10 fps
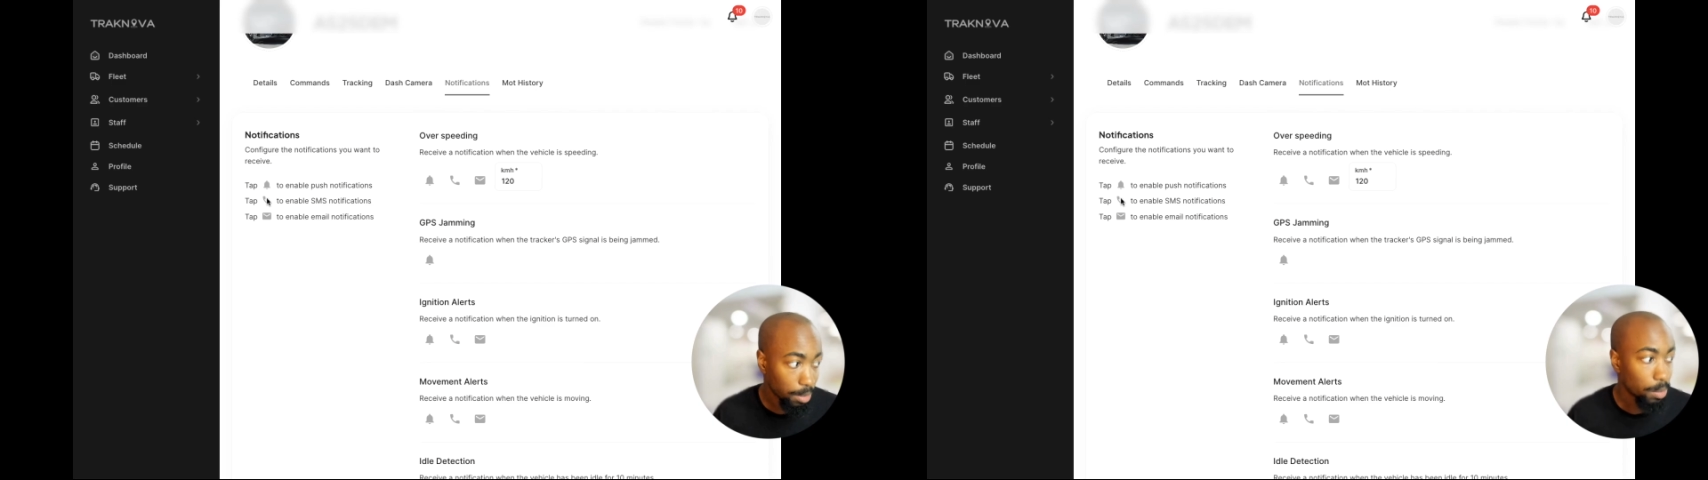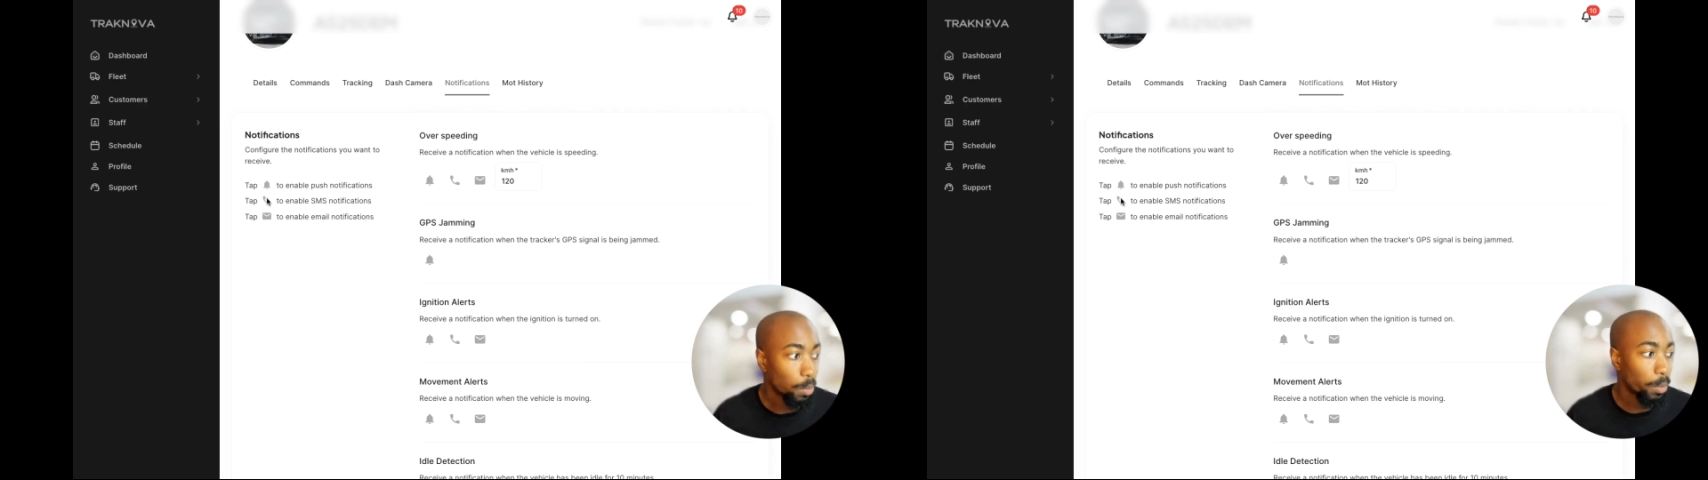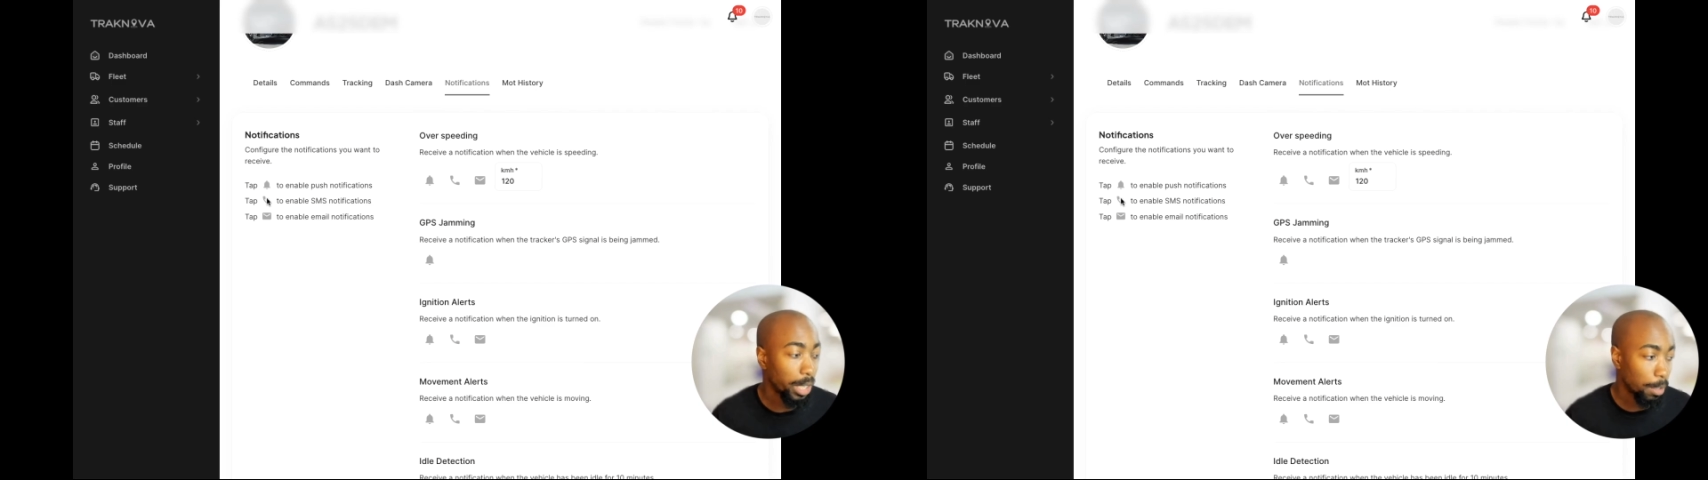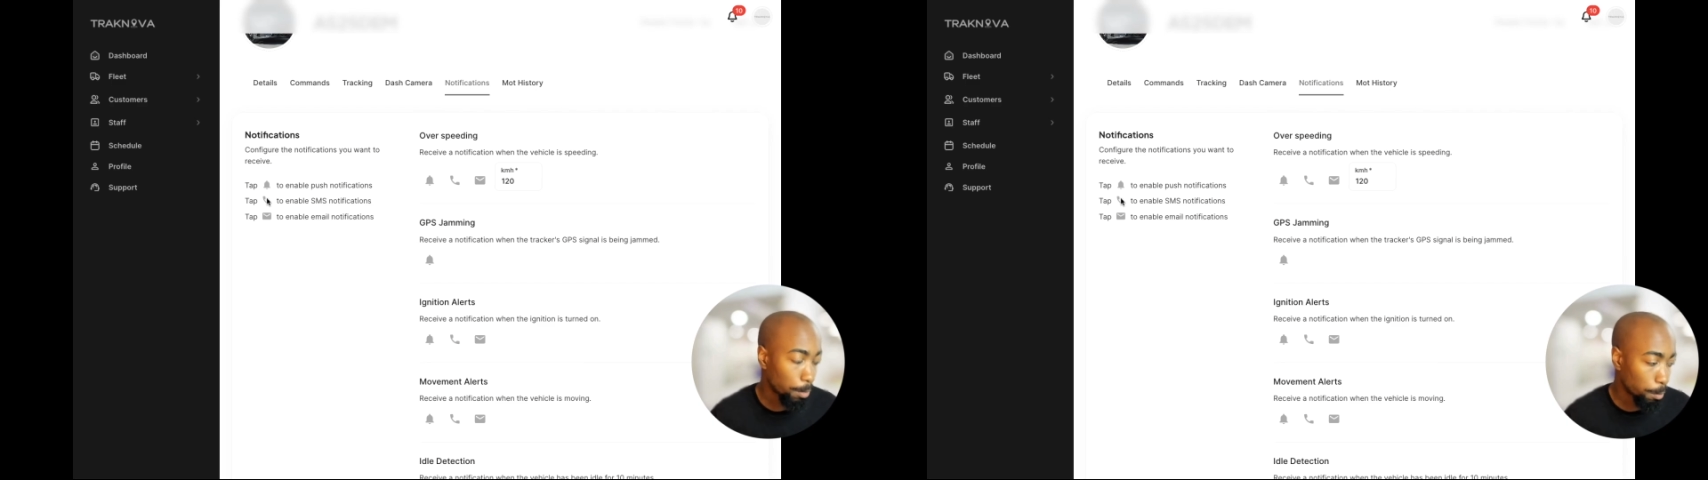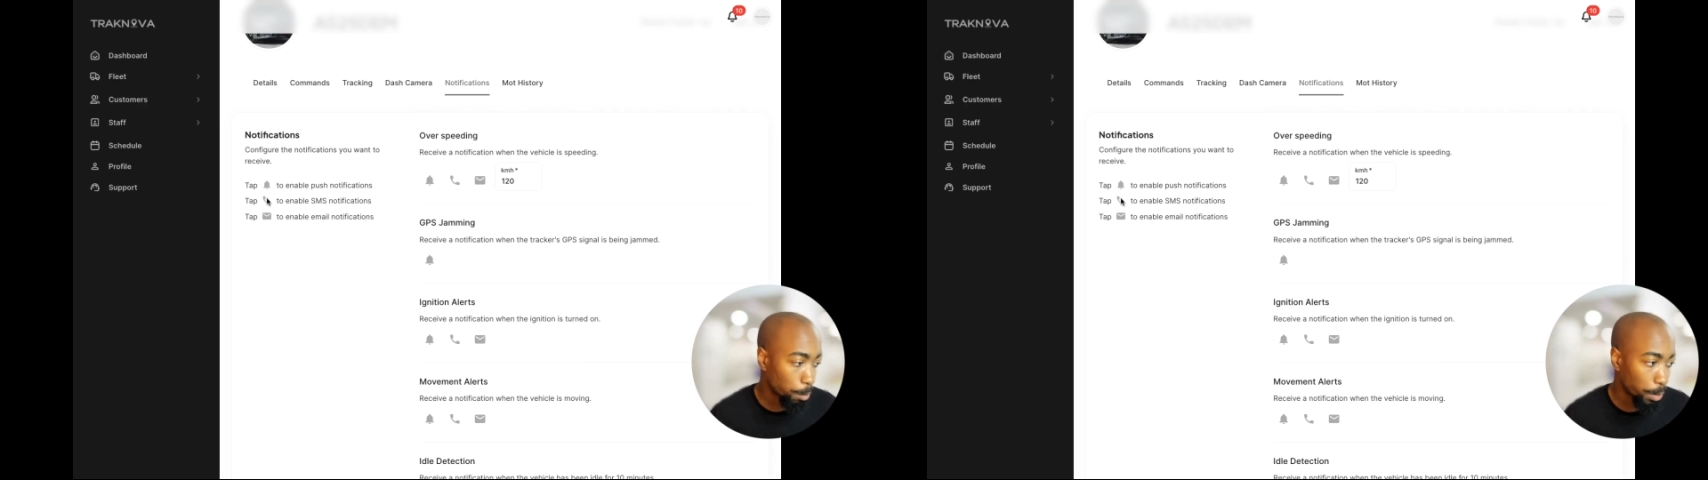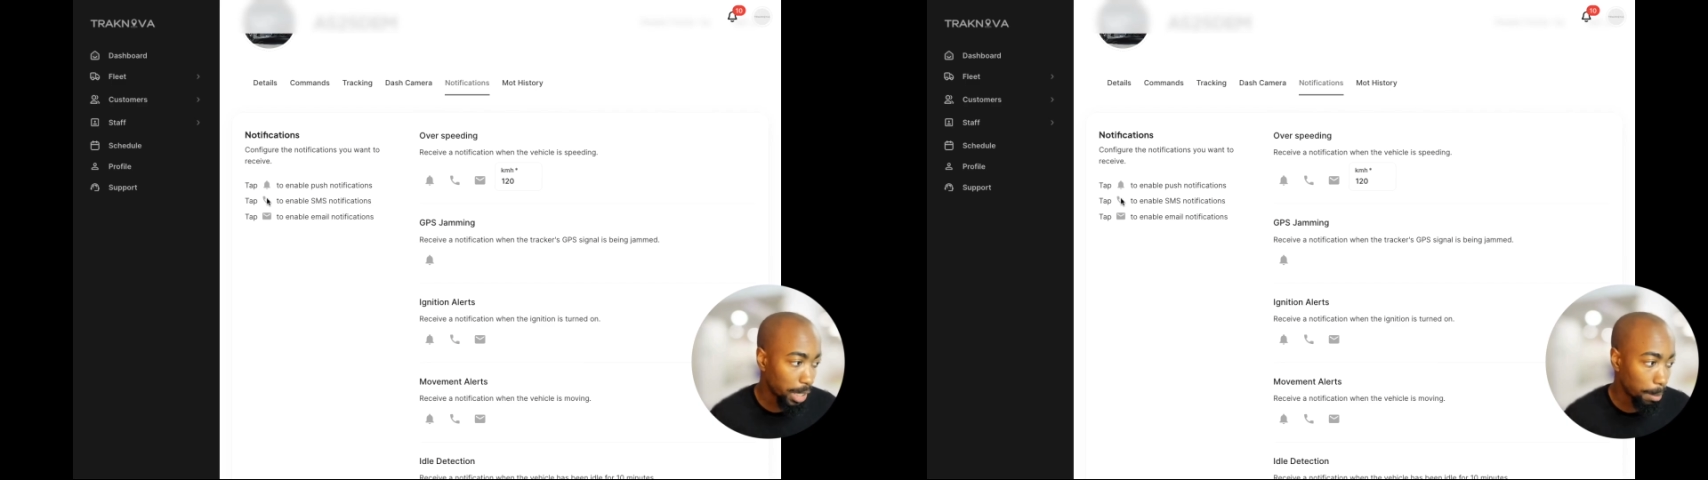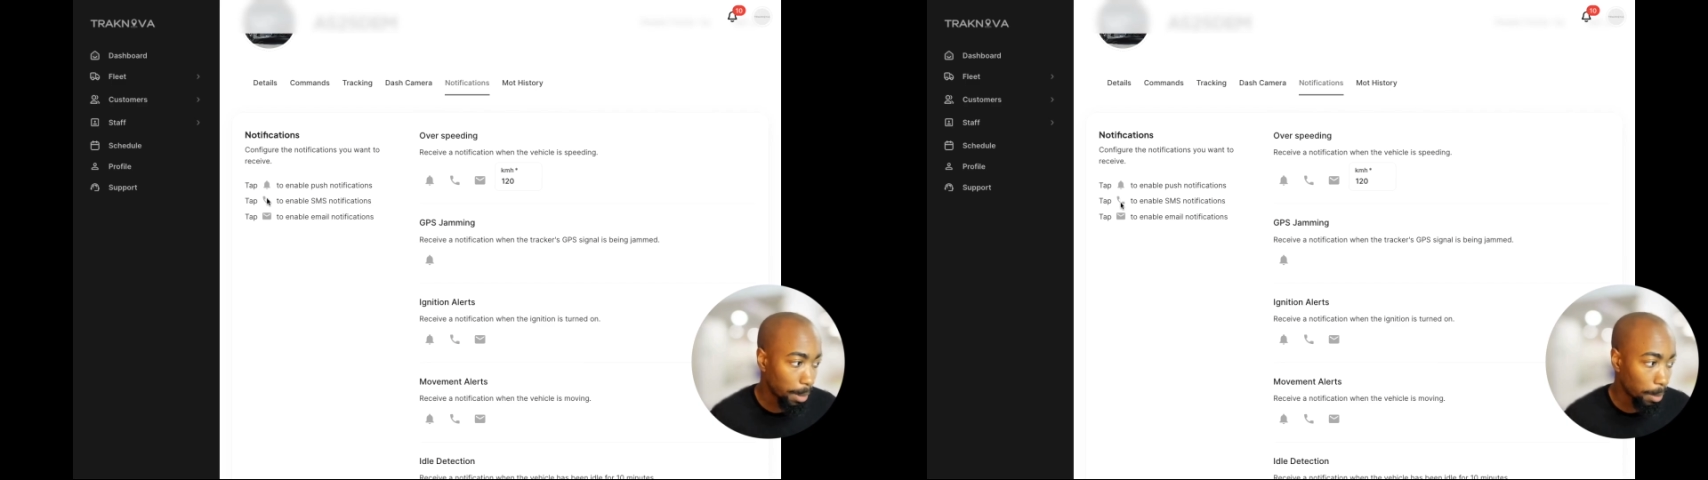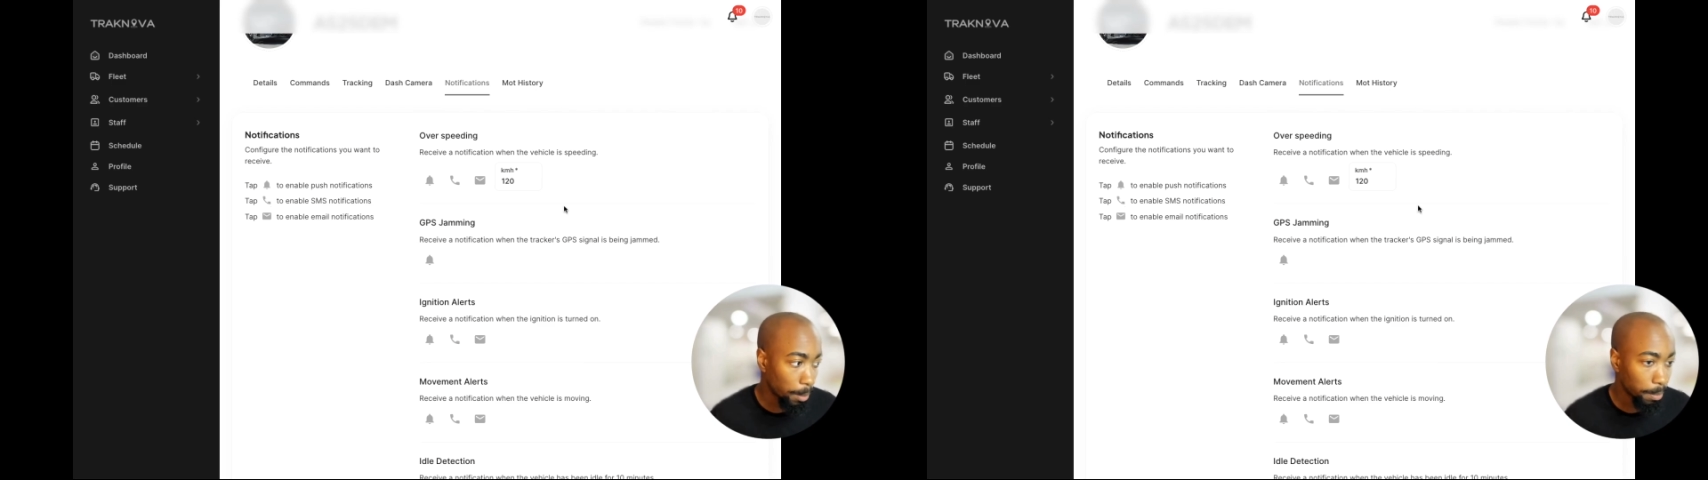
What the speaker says: or even through email.